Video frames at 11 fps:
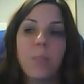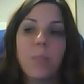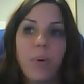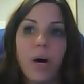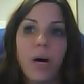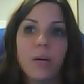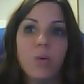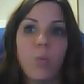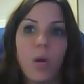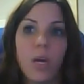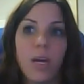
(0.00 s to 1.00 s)
But
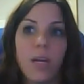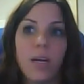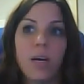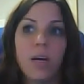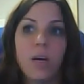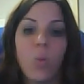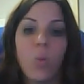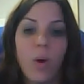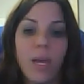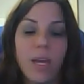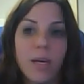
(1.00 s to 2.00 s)
when
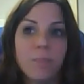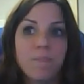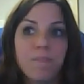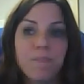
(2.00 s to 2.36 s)
we